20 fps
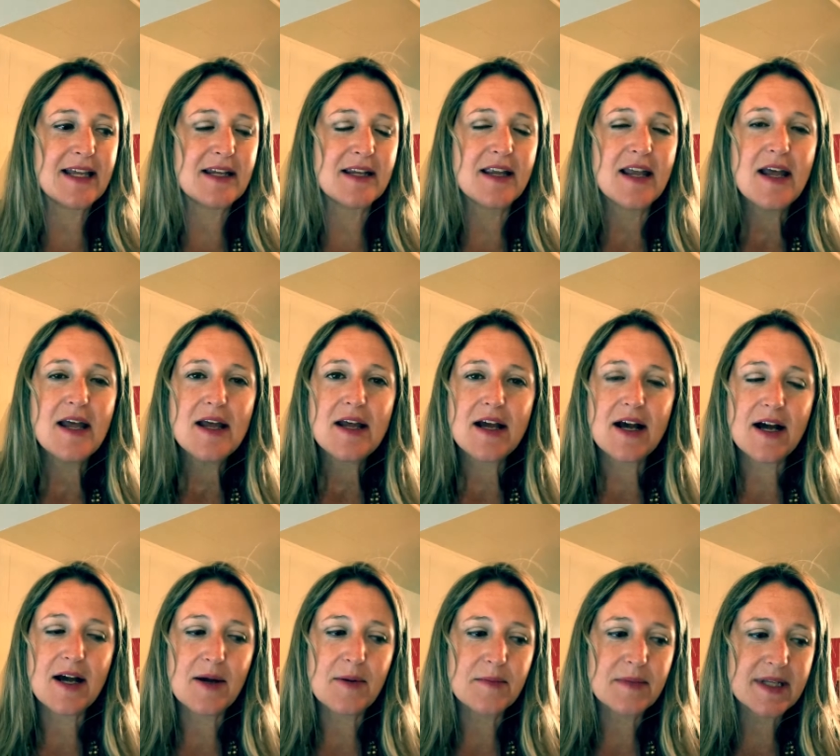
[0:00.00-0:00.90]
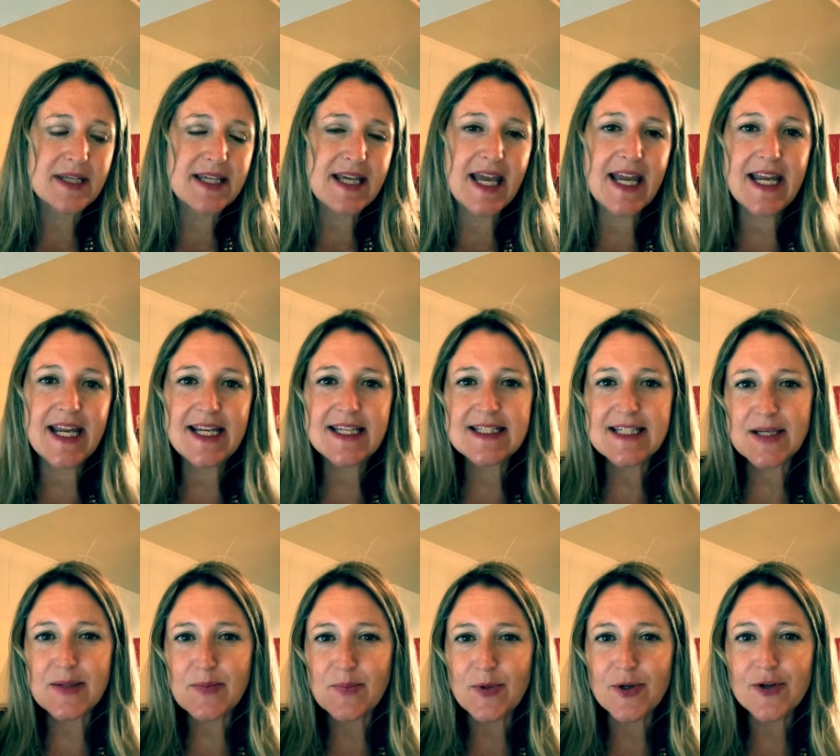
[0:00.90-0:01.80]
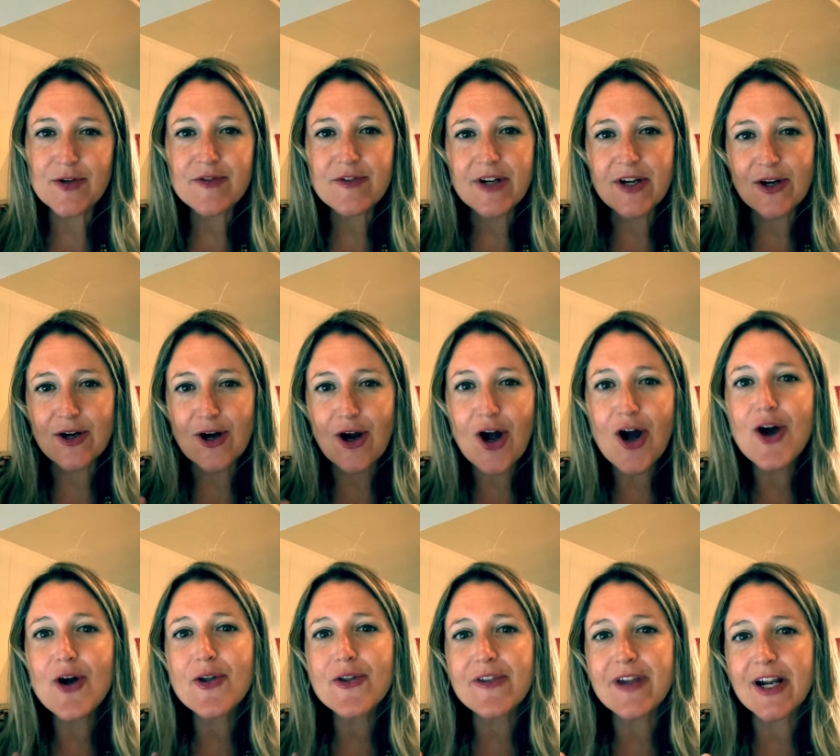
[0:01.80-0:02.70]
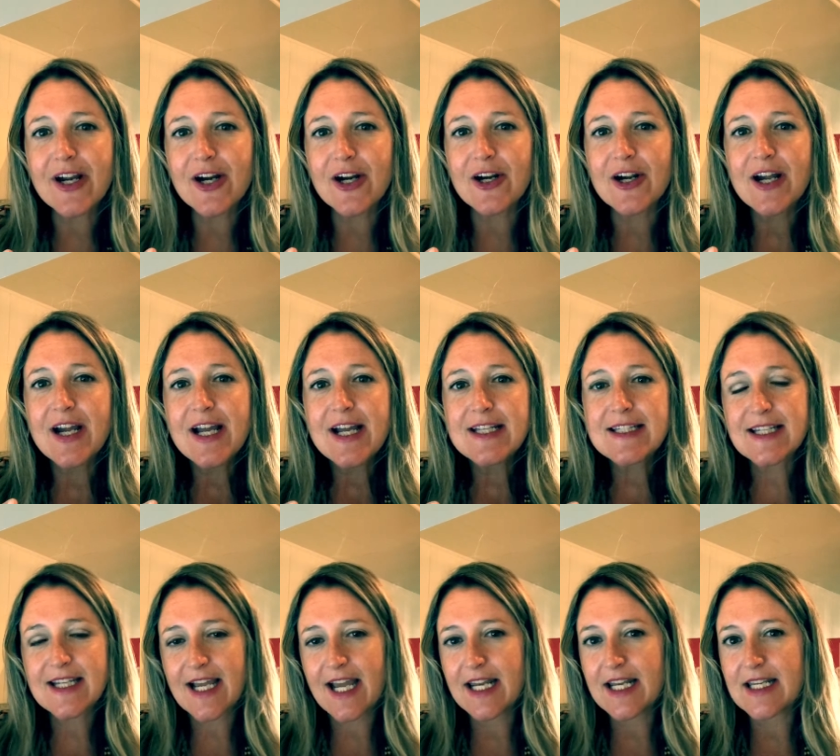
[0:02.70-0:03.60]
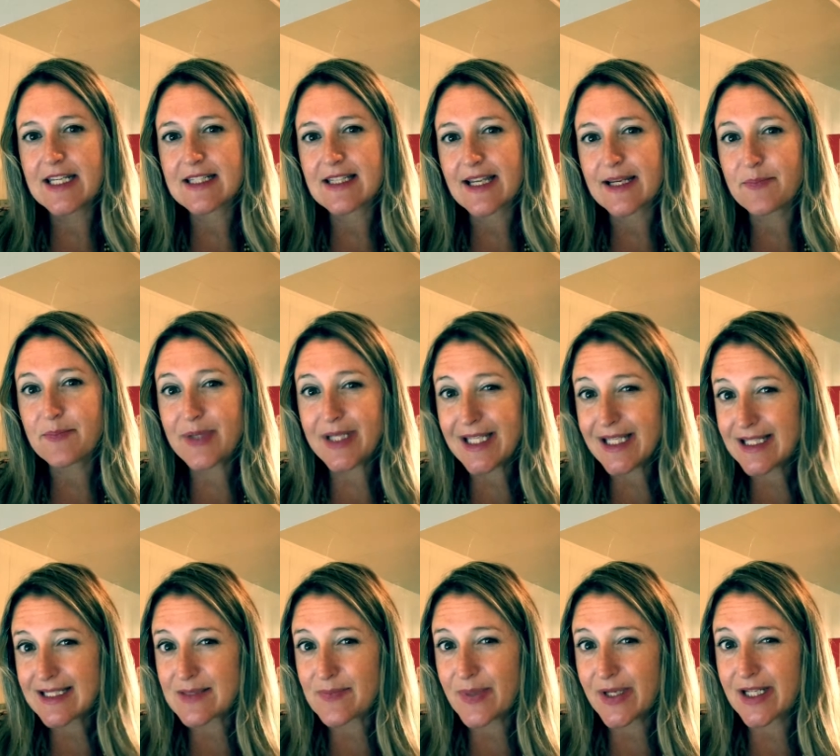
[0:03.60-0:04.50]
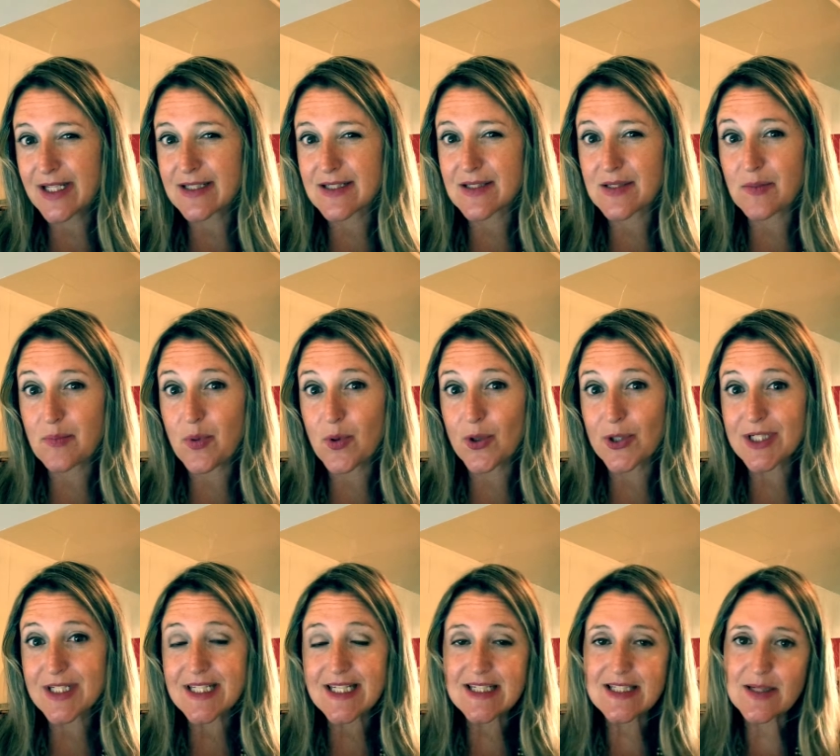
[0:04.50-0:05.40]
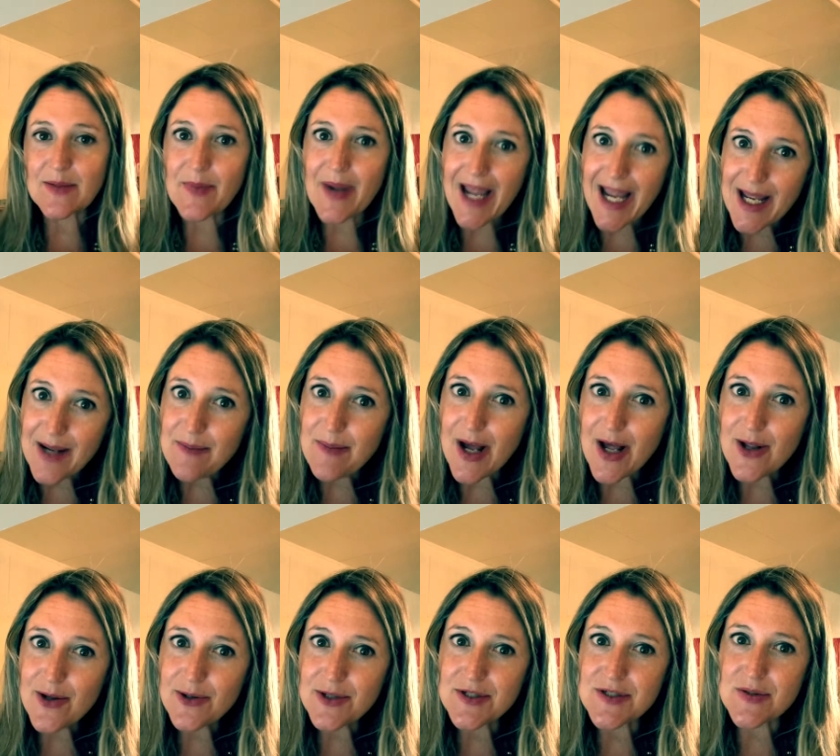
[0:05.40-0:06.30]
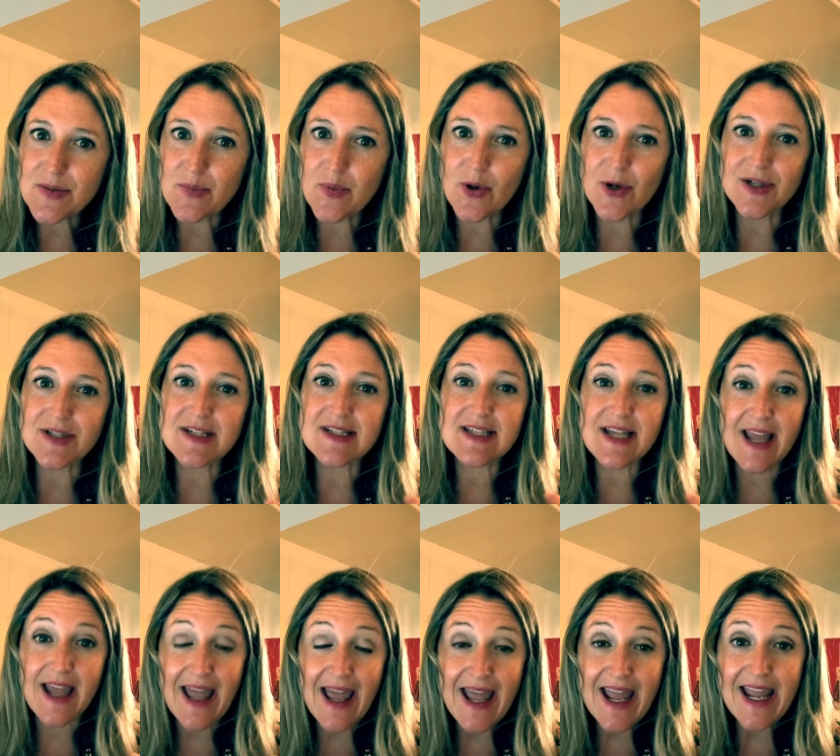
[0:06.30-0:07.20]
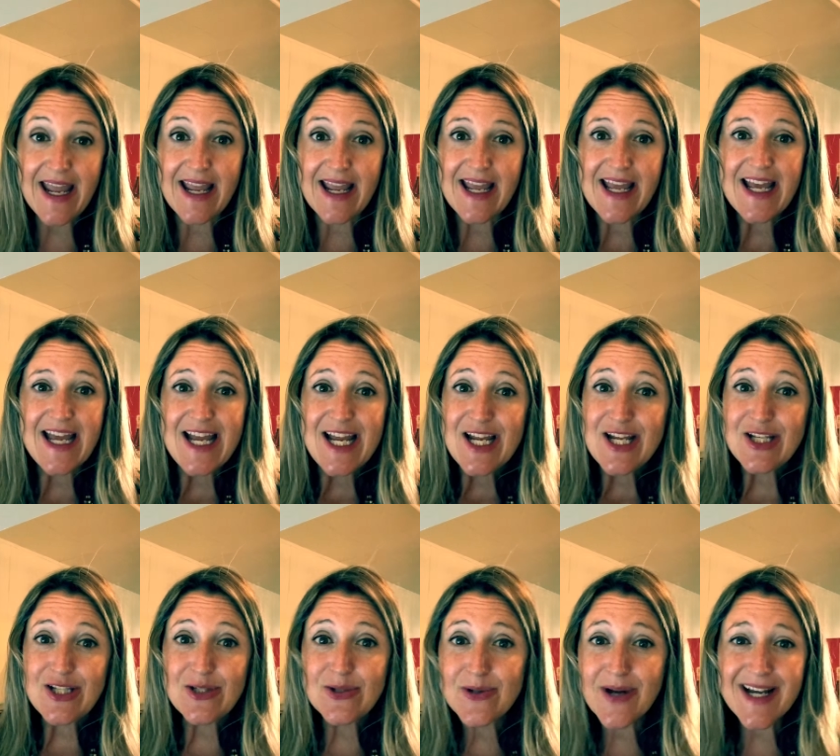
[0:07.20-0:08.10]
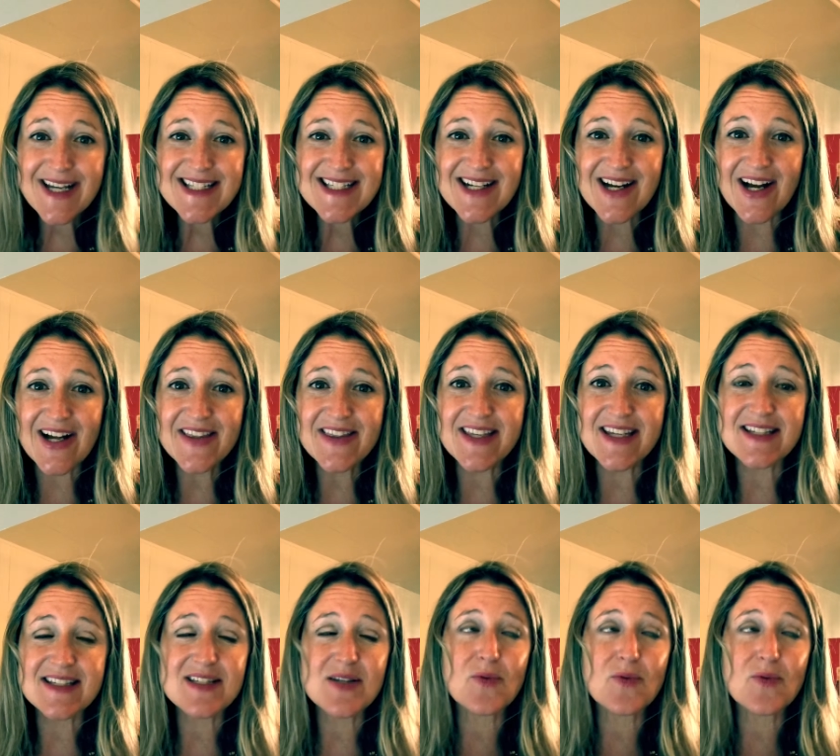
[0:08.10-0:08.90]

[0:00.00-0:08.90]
and um, kate and murphy are all there to kind of like be his biggest support system and Mallory's support to say, hey, you guys got this.